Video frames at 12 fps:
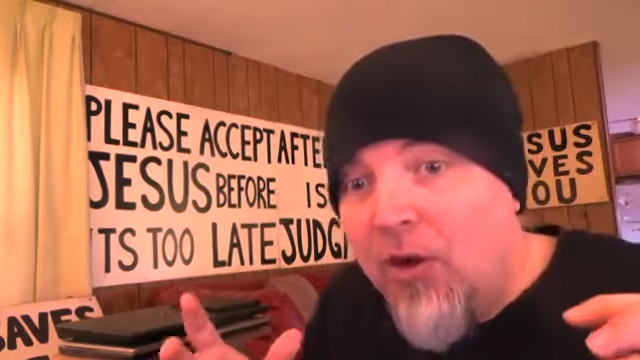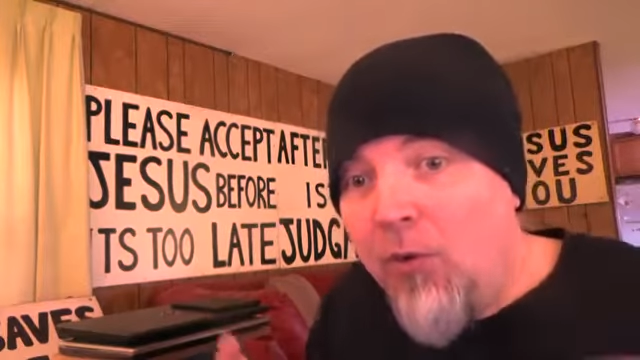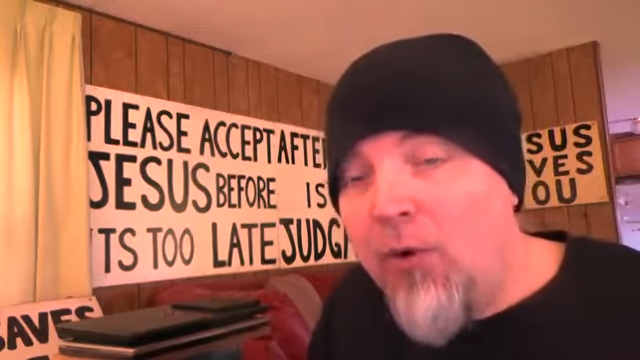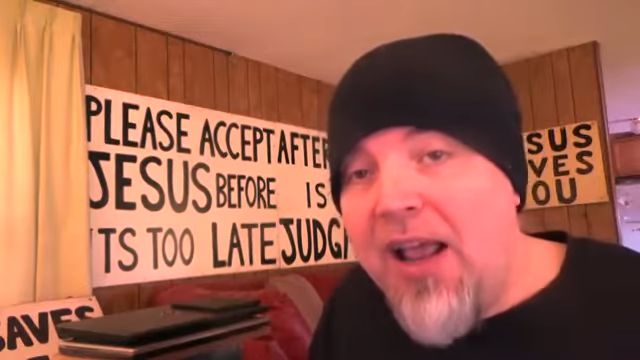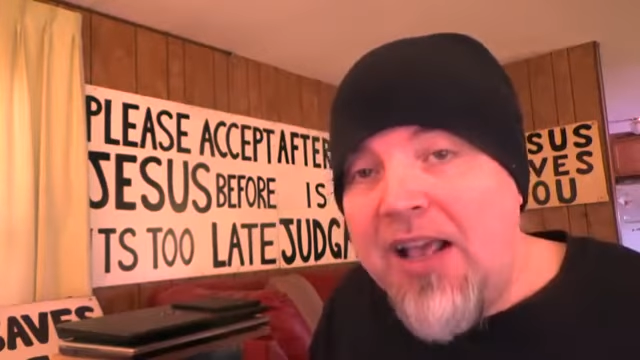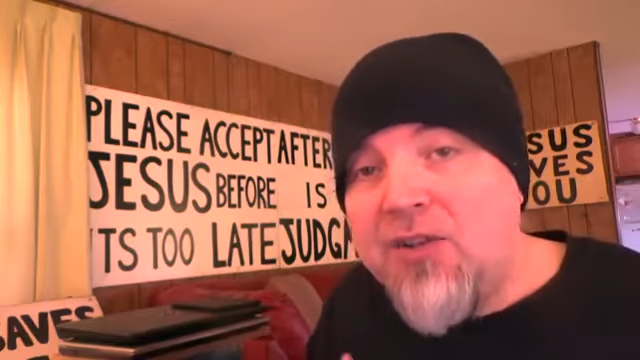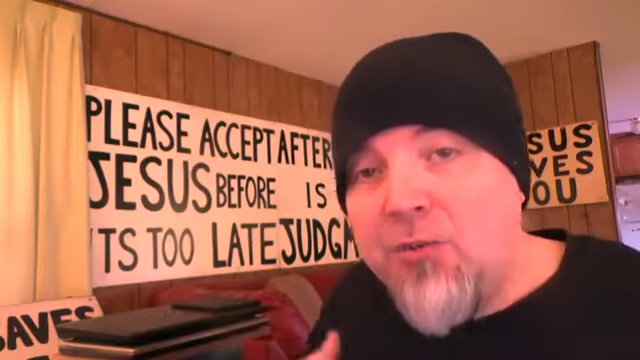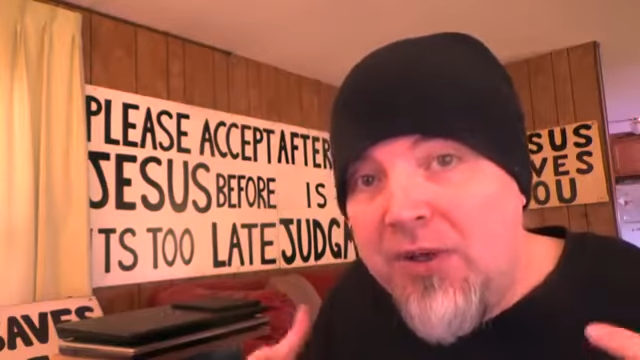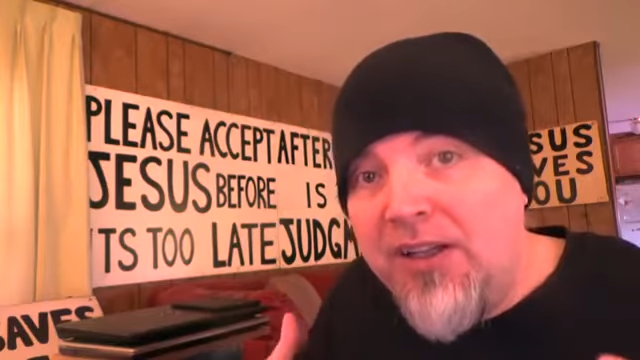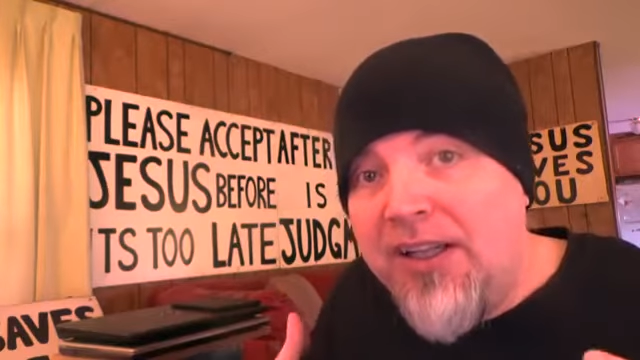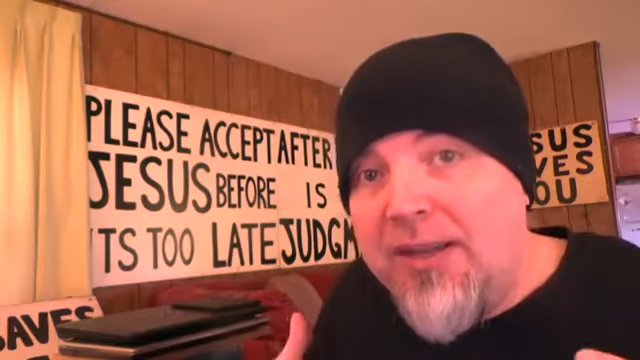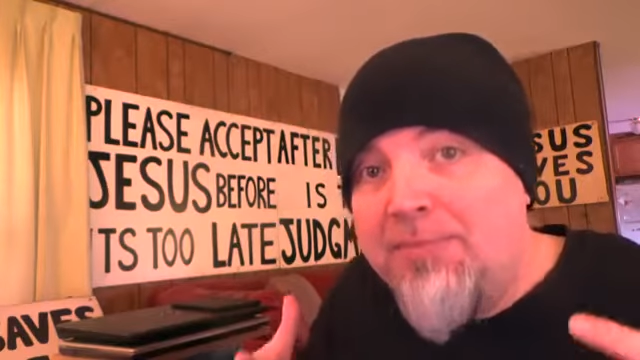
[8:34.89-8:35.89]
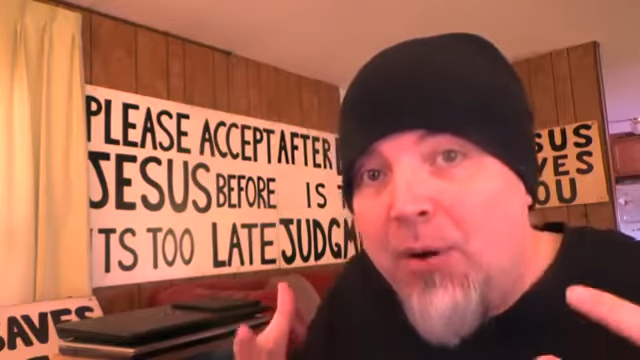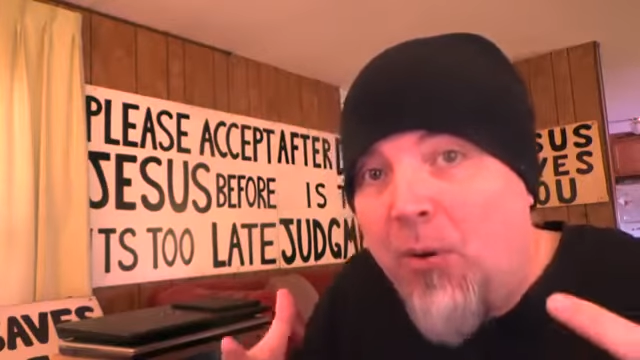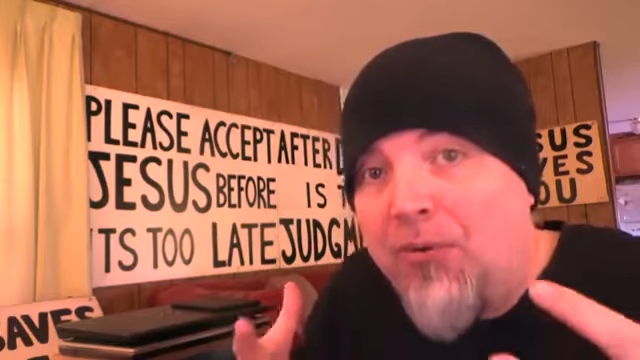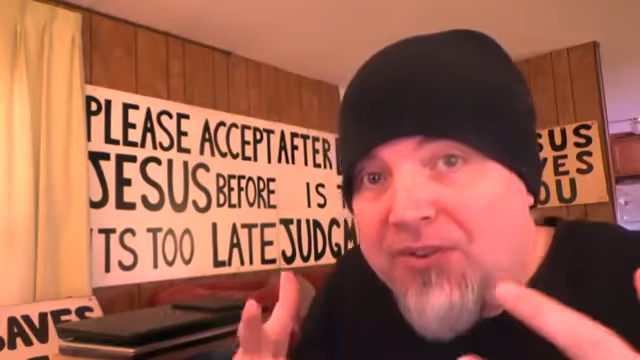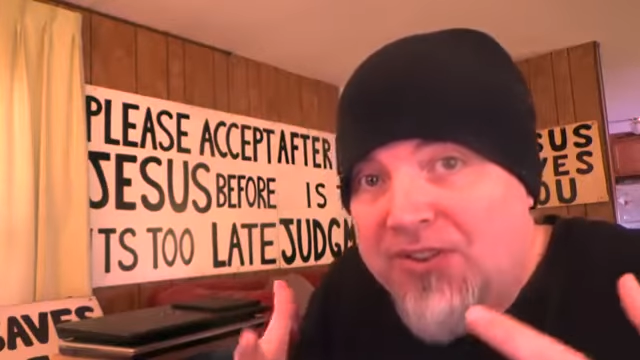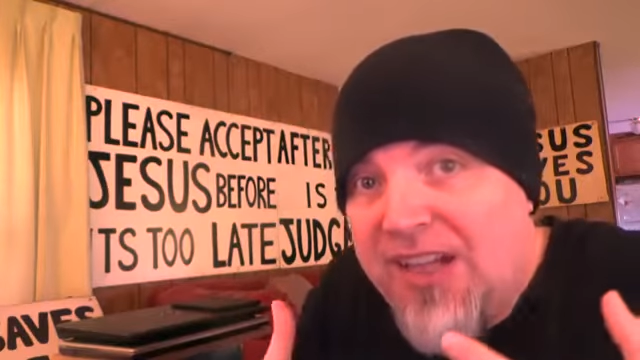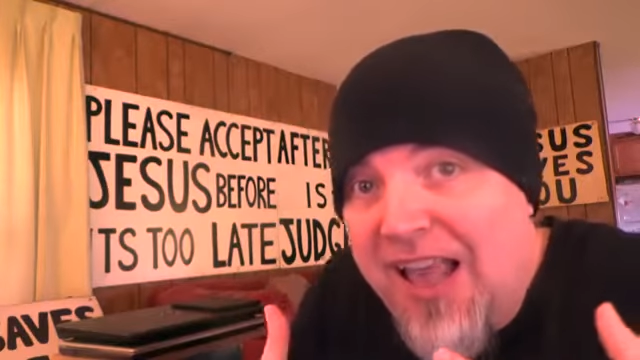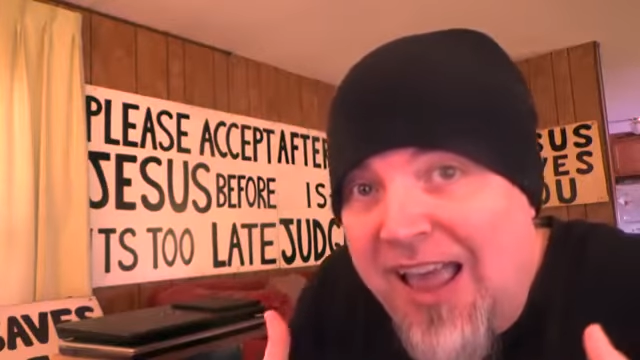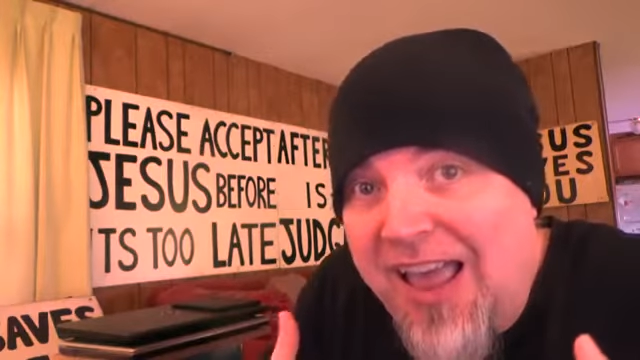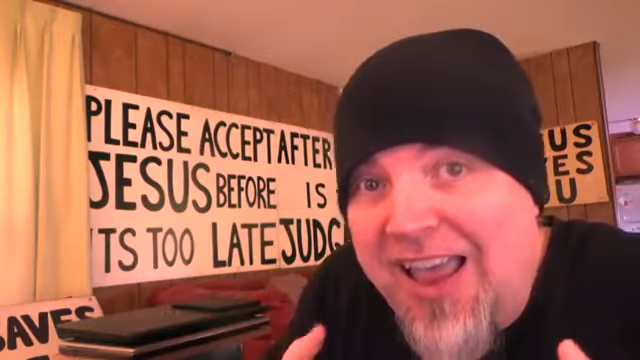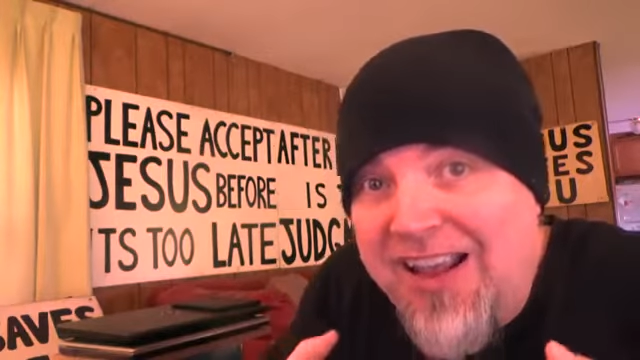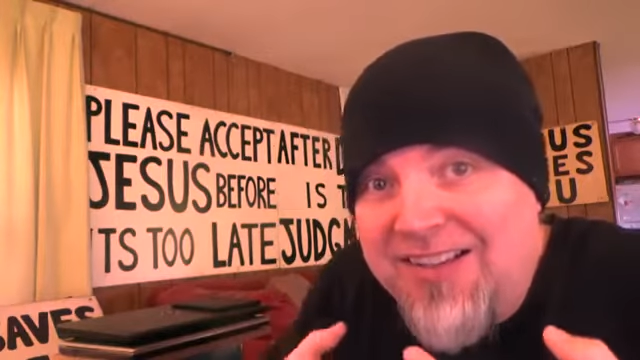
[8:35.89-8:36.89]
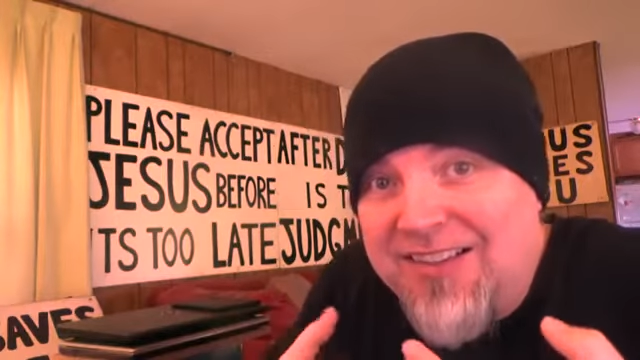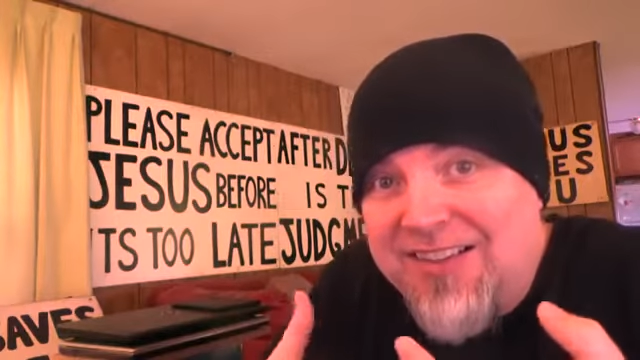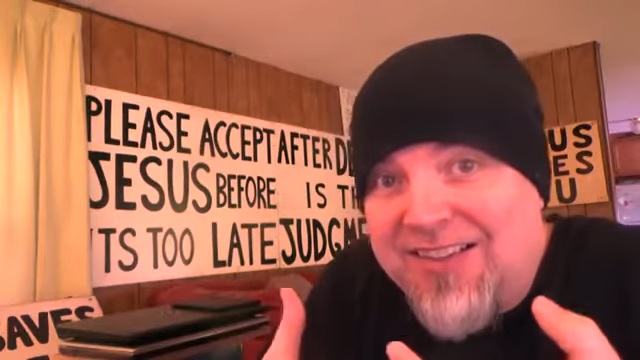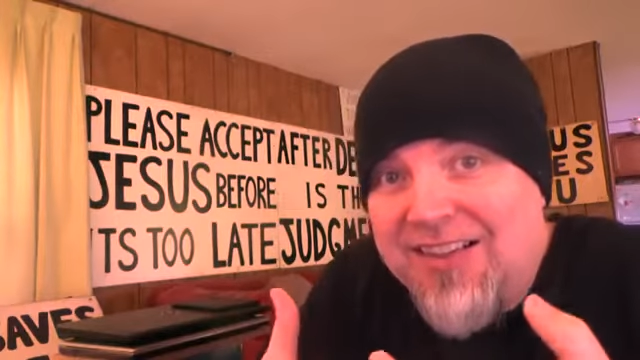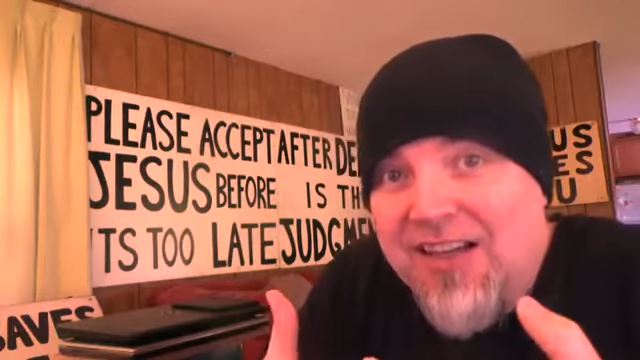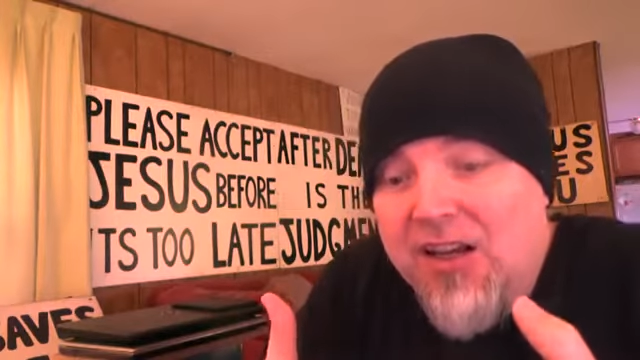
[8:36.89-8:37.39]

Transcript: whereas really both sides